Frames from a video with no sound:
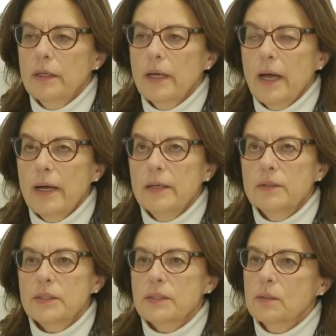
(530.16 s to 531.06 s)
Yeah, I
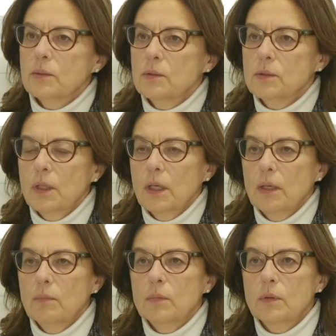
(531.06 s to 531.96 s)
understood
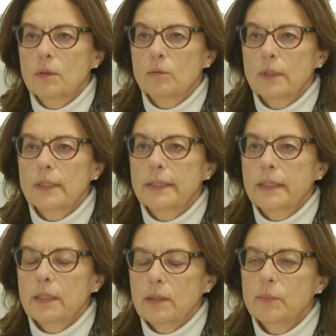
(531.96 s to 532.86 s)
the
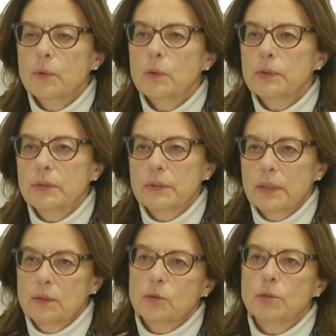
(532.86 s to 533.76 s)
really important
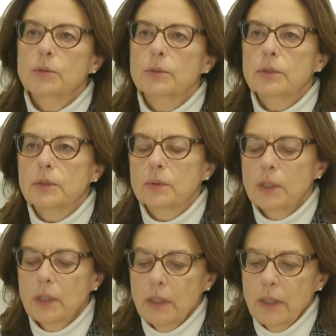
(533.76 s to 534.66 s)
and crucial
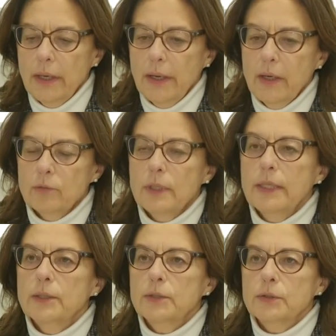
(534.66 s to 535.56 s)

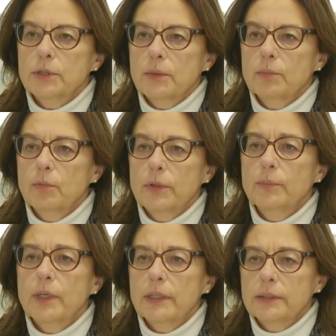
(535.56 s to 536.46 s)
relationship with
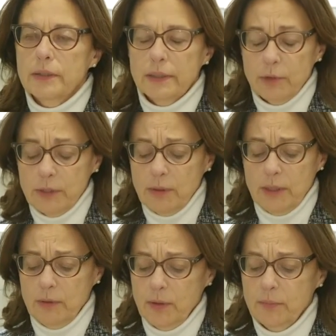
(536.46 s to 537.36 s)

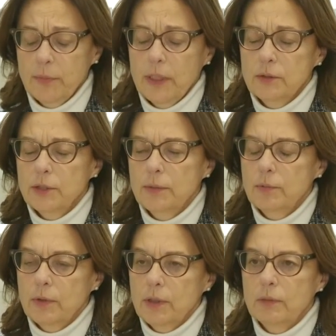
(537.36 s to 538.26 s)
working
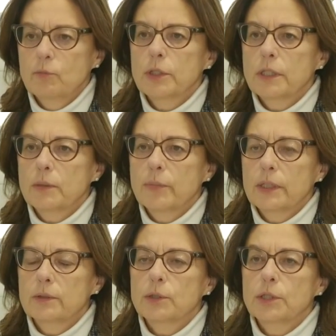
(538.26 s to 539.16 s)
in
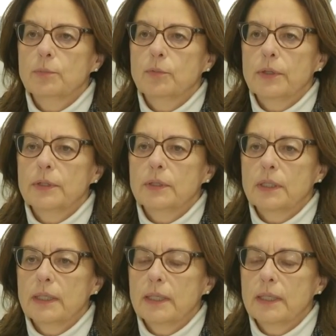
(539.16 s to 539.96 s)
partnership with